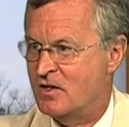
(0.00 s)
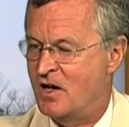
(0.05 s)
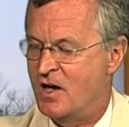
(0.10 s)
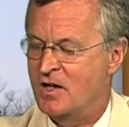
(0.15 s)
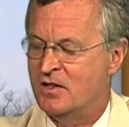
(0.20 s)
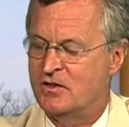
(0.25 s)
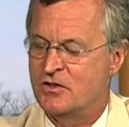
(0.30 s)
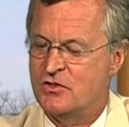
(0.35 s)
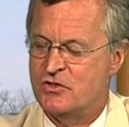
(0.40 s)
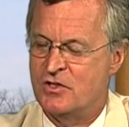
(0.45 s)

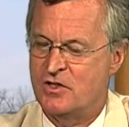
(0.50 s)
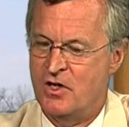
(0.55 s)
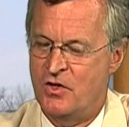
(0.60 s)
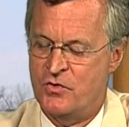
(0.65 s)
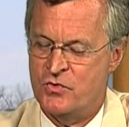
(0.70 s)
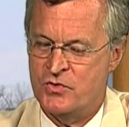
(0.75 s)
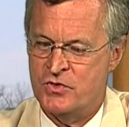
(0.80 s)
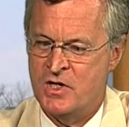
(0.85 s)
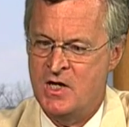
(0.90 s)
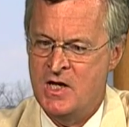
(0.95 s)
Catholics, and
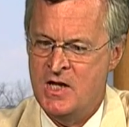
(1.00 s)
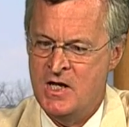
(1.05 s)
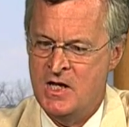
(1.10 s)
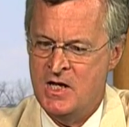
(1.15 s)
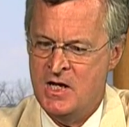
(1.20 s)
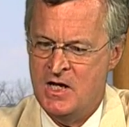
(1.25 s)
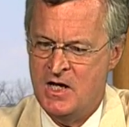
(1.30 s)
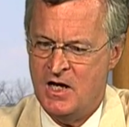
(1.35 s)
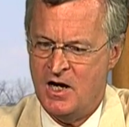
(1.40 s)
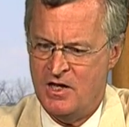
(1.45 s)
others.
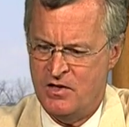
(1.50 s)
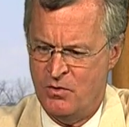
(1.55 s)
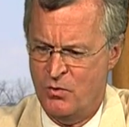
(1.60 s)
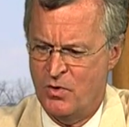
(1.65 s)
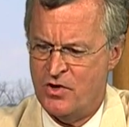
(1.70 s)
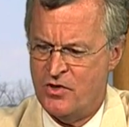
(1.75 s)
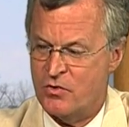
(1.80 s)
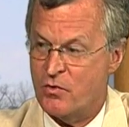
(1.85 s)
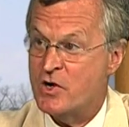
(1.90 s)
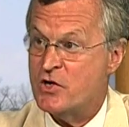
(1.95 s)
And I think
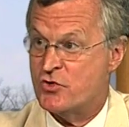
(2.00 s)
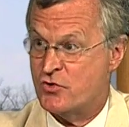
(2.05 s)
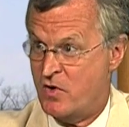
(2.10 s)
one of the great